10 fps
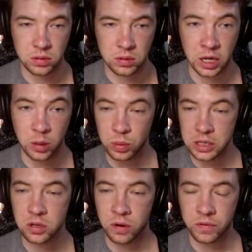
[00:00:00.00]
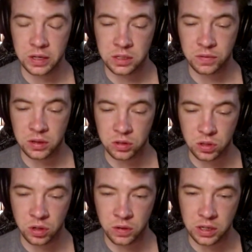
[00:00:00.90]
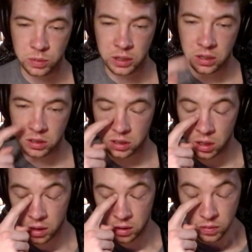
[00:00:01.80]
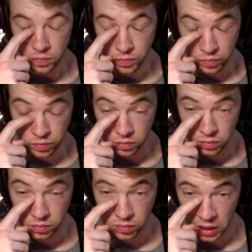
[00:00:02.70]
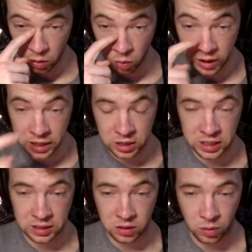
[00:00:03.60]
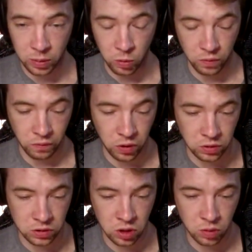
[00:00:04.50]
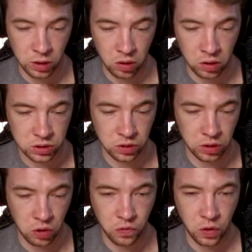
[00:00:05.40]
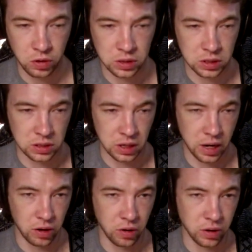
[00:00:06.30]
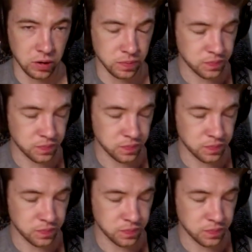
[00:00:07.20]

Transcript: can be so effective in their soloing, is because one, it just has a little bit more of a vocal tone, but also their focus is not on